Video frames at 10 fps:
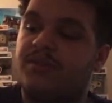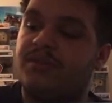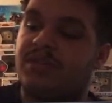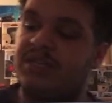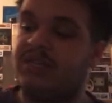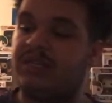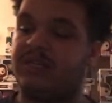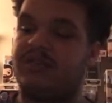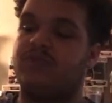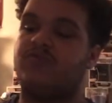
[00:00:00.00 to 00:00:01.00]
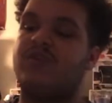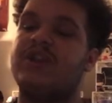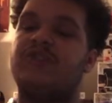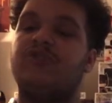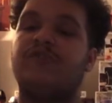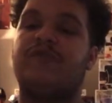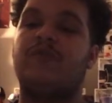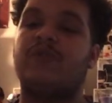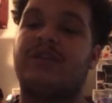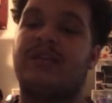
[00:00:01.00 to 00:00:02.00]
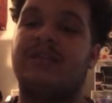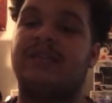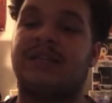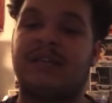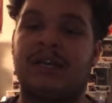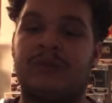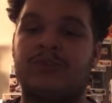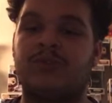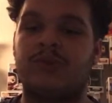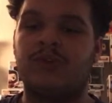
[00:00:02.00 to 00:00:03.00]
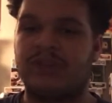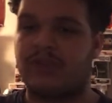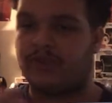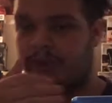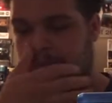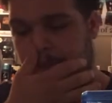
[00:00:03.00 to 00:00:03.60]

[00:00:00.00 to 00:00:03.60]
the regular 4Ks that I got, which were only 3.